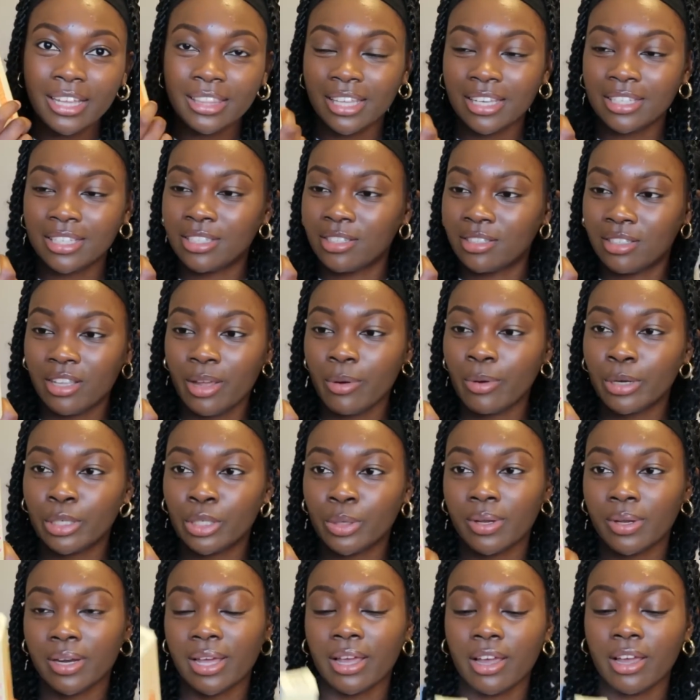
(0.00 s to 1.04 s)
This, they were
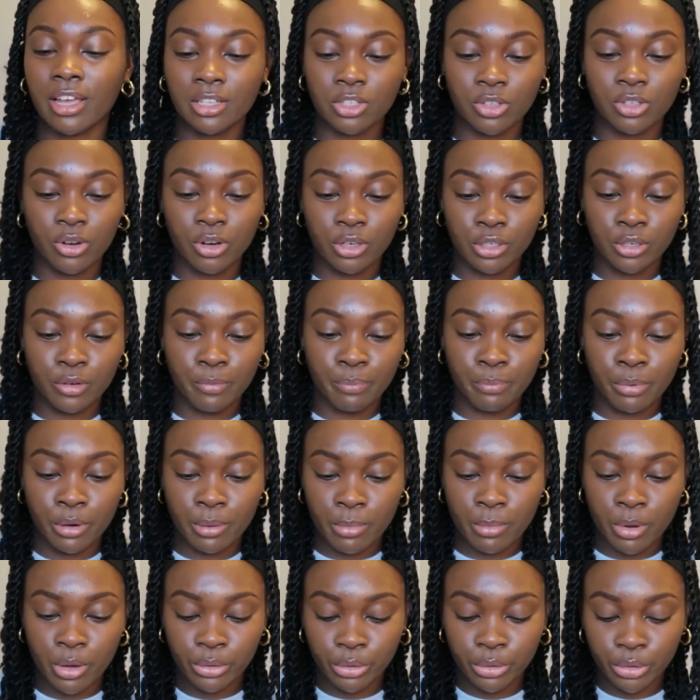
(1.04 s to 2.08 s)
doing like a sort of
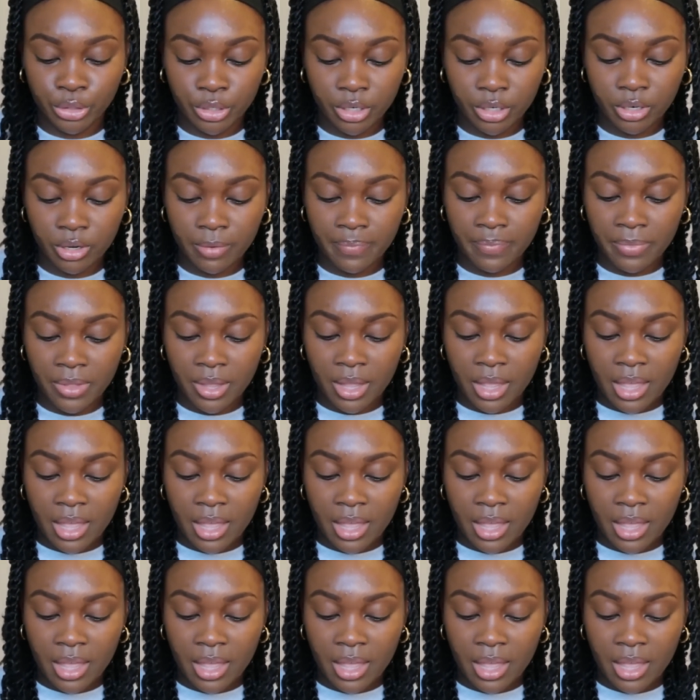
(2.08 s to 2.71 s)
promotion.